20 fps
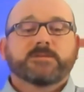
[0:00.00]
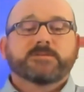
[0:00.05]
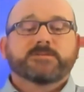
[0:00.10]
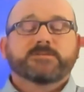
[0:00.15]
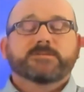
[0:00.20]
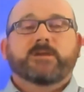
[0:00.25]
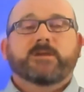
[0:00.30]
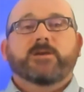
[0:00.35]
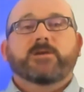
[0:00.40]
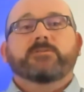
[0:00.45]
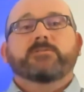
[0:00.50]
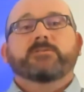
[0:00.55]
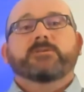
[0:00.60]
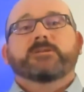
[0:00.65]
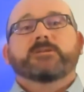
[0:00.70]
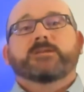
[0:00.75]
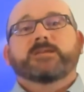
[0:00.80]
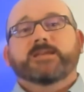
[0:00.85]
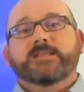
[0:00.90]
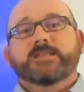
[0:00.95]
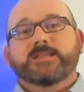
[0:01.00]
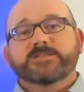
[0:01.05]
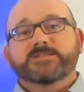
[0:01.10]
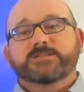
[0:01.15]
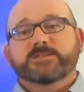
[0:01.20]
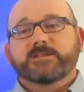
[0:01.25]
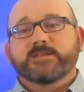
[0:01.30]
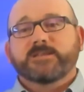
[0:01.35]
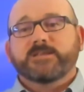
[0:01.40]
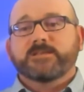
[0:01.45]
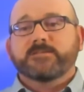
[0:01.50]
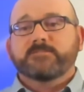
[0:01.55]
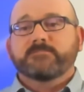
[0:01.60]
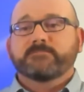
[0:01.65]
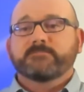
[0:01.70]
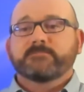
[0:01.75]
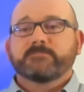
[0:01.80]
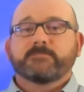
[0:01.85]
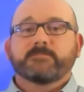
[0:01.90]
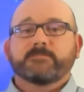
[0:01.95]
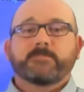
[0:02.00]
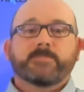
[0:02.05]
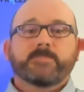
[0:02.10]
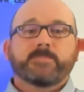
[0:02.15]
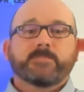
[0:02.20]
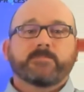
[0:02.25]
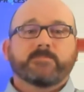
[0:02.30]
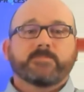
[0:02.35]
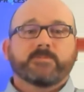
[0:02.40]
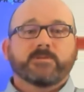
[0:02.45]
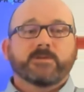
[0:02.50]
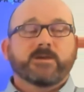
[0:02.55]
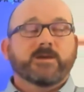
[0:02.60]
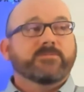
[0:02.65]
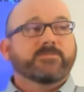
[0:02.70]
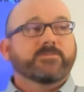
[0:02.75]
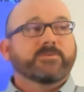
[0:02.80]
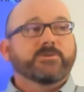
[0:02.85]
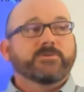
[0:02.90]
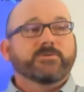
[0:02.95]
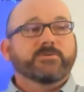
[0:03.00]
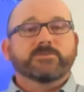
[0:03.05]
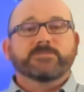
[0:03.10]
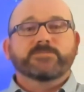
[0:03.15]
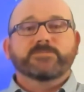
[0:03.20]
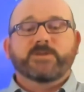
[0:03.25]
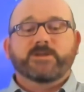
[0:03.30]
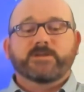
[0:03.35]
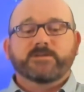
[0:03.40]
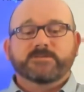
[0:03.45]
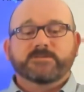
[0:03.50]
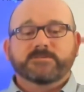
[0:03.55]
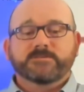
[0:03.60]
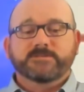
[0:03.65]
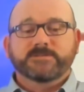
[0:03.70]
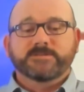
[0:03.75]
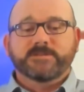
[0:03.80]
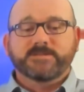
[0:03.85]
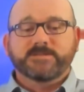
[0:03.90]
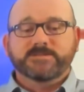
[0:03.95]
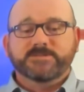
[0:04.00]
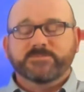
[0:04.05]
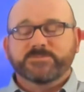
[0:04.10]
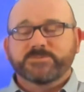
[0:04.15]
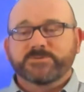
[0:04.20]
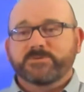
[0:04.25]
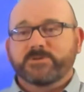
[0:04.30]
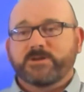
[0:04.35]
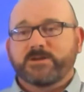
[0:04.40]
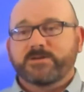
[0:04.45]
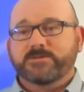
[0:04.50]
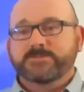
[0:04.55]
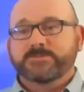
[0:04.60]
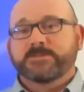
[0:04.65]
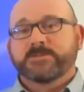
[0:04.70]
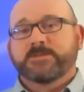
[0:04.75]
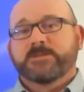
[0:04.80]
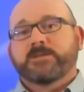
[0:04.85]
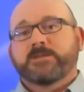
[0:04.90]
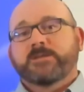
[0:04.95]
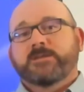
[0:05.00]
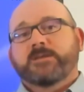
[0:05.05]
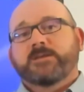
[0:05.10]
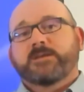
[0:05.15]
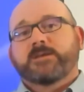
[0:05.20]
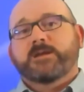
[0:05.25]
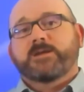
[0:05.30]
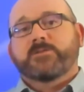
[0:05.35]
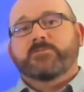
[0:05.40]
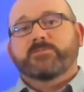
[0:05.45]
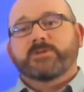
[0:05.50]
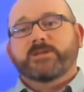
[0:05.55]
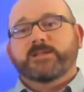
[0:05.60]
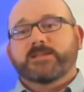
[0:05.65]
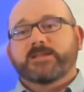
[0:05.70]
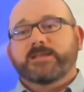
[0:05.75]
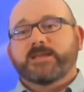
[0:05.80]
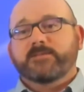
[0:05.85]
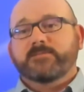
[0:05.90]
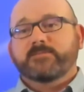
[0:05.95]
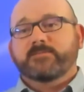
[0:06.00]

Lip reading: So initially, you go through, you've done some drill holes and really